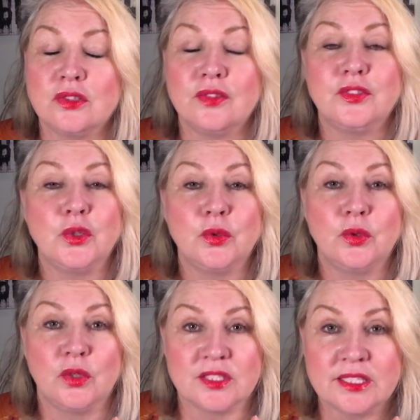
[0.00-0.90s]
of you
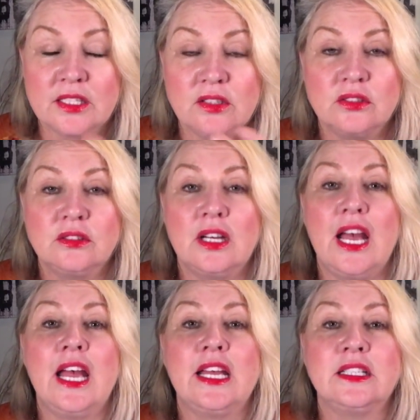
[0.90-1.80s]
who are single
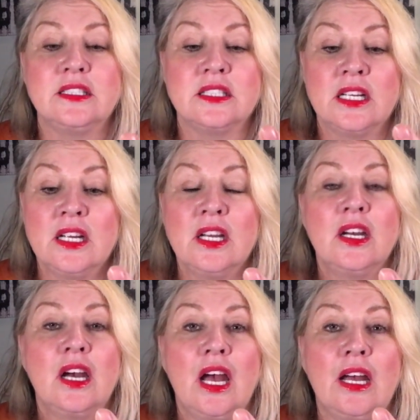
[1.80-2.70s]
and
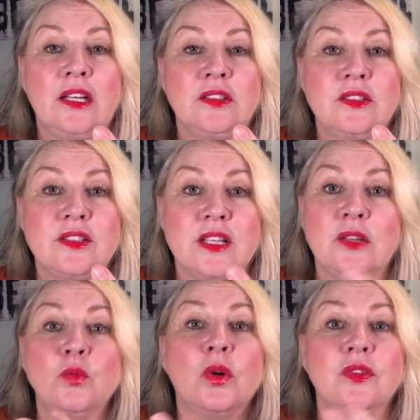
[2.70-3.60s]

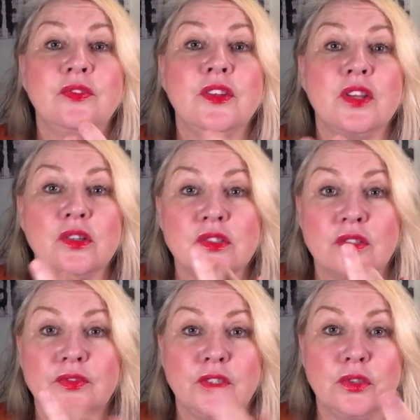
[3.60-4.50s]
then one for those
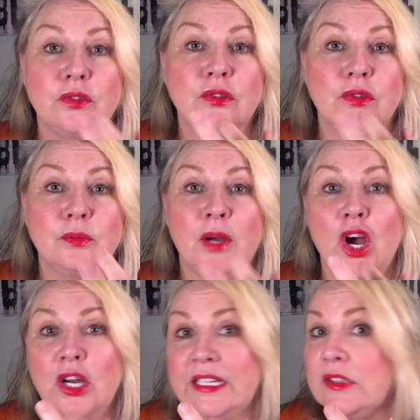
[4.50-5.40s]
of you whom
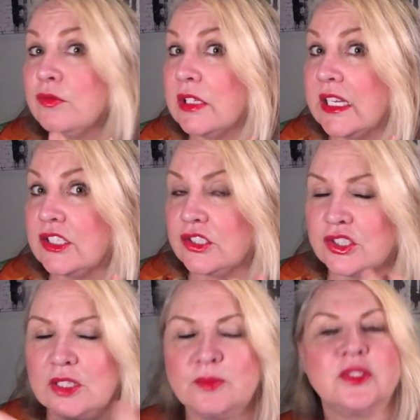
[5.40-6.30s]
are in
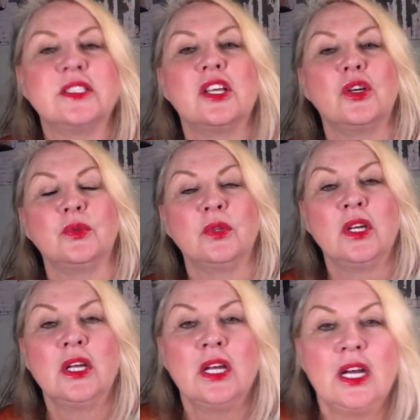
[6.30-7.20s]
relationships. So
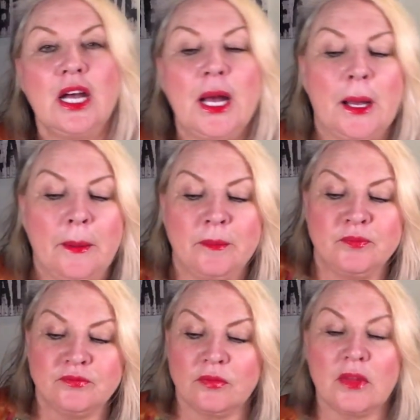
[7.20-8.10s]

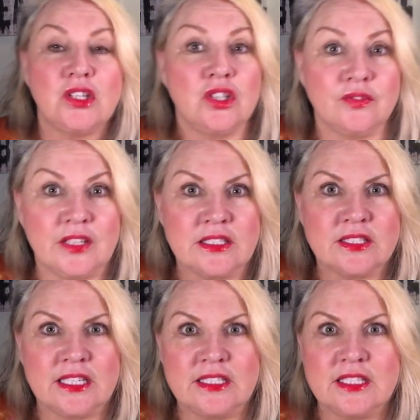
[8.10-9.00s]
don't forget to
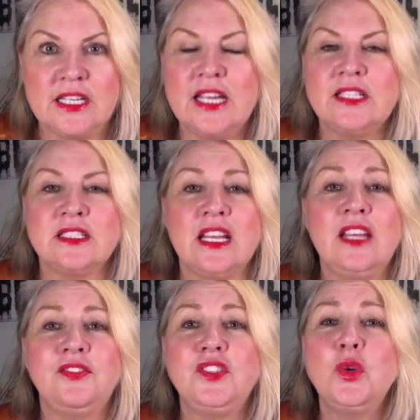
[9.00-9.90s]
stay to the end.
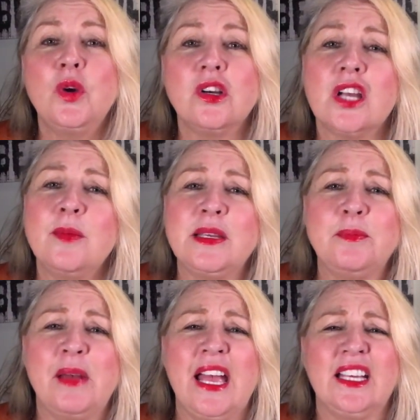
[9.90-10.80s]
If you are coming
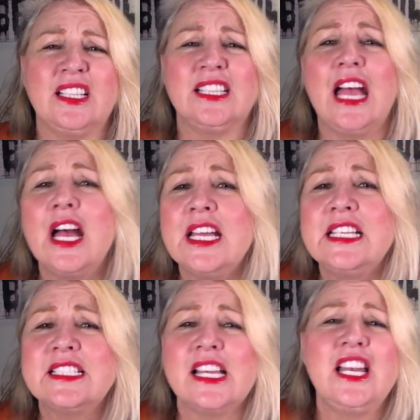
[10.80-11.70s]
back,
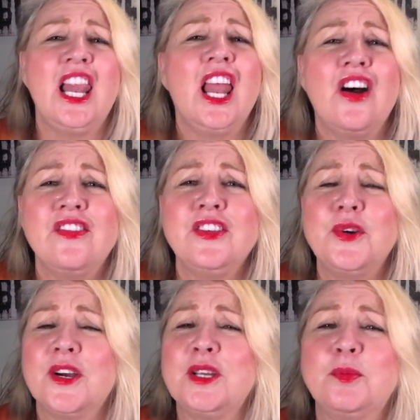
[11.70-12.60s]
guys, I love you,
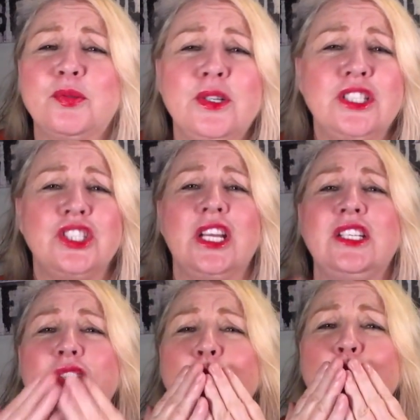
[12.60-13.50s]
I
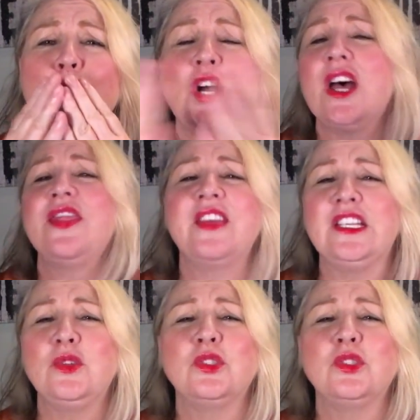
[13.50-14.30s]
appreciate you. Mwah! Thank you